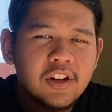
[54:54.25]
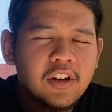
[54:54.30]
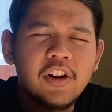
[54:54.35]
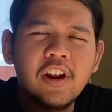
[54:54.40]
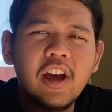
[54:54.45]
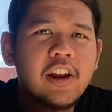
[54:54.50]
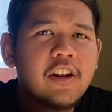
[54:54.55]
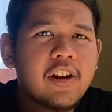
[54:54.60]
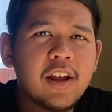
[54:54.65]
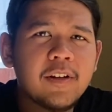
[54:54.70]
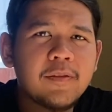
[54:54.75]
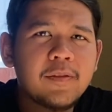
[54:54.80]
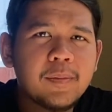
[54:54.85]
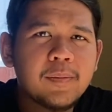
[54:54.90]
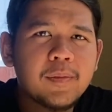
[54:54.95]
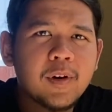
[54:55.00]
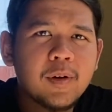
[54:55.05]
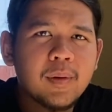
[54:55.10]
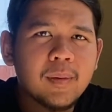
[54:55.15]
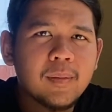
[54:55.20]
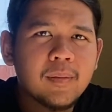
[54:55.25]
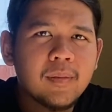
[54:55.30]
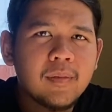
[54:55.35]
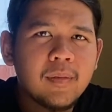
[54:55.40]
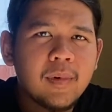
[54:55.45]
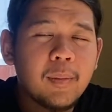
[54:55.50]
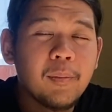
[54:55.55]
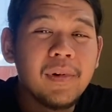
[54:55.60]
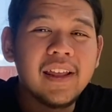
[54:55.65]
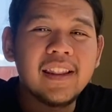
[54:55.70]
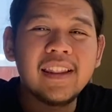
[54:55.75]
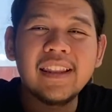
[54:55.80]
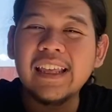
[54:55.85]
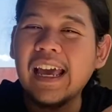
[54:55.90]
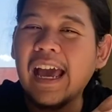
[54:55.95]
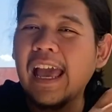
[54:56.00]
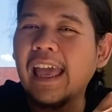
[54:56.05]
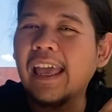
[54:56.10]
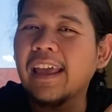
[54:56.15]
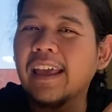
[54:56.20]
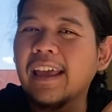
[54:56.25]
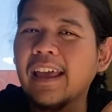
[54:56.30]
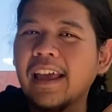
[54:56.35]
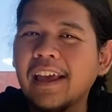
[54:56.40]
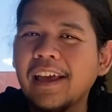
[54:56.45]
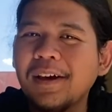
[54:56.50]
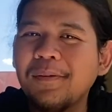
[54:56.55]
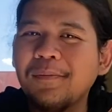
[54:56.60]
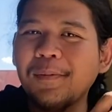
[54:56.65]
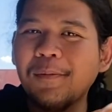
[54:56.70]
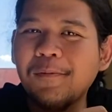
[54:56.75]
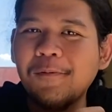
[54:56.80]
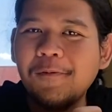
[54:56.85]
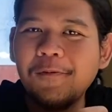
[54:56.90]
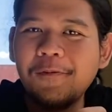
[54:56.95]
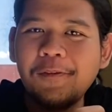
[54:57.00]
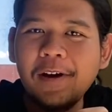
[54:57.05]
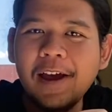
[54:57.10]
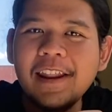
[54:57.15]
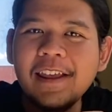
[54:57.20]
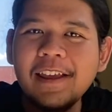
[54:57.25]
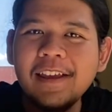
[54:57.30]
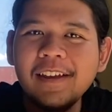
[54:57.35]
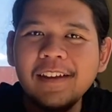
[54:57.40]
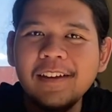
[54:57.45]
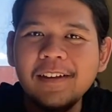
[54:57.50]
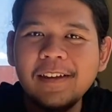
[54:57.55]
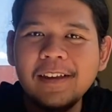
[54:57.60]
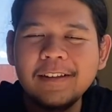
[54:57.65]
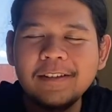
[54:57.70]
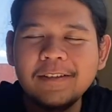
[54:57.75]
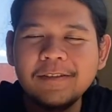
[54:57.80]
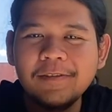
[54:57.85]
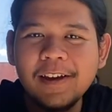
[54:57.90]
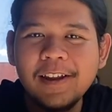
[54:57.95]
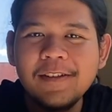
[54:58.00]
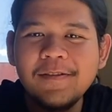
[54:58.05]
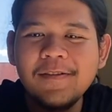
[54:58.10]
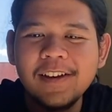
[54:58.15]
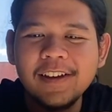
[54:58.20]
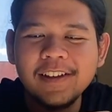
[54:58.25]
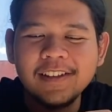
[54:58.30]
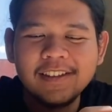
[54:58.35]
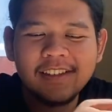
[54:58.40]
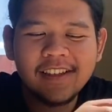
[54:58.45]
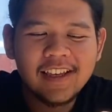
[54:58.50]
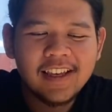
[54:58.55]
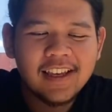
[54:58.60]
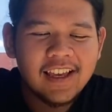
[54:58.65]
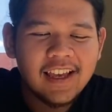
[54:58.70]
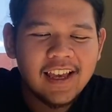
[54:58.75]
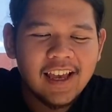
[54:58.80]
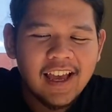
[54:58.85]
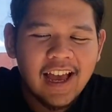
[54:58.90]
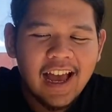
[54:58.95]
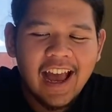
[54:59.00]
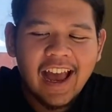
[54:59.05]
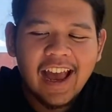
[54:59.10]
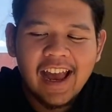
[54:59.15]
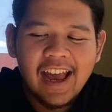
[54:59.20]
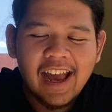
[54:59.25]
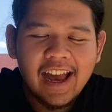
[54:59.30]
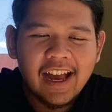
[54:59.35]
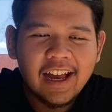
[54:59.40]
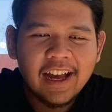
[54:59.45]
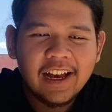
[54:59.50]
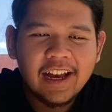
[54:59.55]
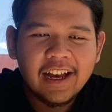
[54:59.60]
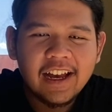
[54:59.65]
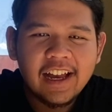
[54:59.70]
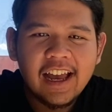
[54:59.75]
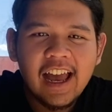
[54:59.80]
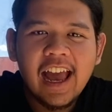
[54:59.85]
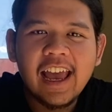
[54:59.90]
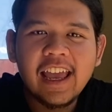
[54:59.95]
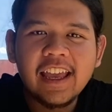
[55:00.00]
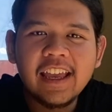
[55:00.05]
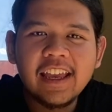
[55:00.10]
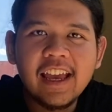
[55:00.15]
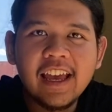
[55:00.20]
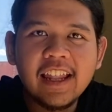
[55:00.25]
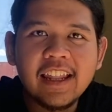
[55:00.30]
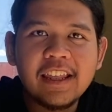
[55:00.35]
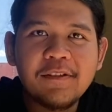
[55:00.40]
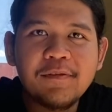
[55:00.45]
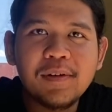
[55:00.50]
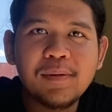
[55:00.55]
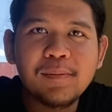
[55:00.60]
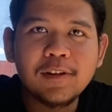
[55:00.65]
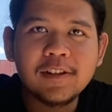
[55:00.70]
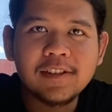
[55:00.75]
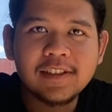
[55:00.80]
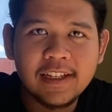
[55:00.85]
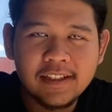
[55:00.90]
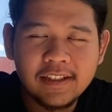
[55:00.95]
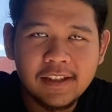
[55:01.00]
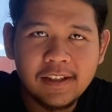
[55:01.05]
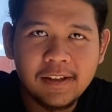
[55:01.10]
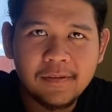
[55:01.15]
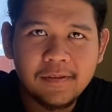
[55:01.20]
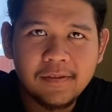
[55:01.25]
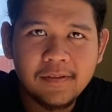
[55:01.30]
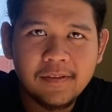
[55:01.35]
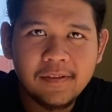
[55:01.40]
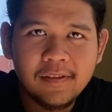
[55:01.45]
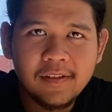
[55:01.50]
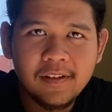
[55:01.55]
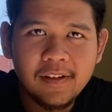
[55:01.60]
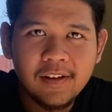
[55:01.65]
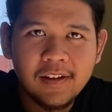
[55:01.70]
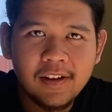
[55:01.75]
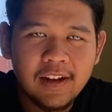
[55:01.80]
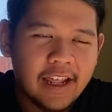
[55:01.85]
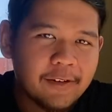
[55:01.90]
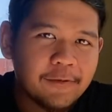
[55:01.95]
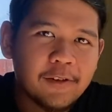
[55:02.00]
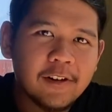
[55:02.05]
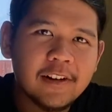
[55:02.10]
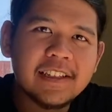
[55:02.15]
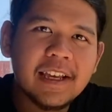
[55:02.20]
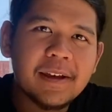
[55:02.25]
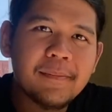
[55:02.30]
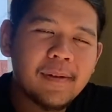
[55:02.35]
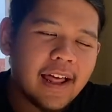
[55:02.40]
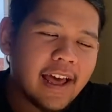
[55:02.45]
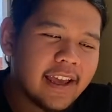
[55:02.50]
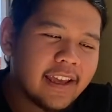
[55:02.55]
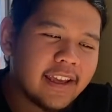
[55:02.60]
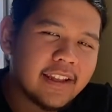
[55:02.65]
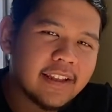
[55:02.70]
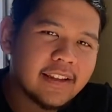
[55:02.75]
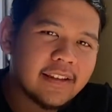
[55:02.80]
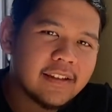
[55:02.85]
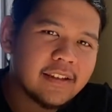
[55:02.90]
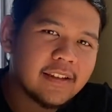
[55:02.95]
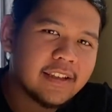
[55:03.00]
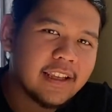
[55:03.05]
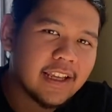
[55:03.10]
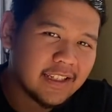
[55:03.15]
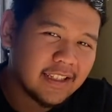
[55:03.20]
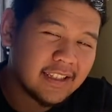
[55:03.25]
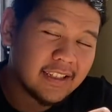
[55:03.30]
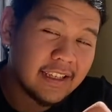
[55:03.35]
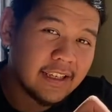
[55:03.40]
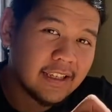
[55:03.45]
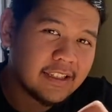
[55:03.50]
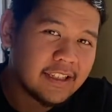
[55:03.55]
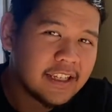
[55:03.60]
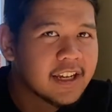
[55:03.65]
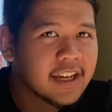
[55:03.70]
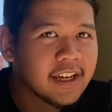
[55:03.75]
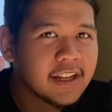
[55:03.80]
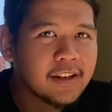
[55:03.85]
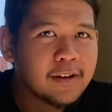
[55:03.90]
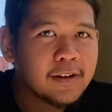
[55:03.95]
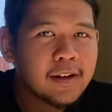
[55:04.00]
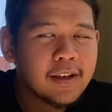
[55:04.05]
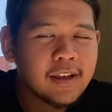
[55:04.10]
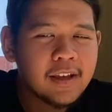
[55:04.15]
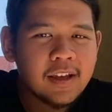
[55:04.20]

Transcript: No, I don't have that problem. But it's funny because I got even more sensitive. Like for example, I eat just chicken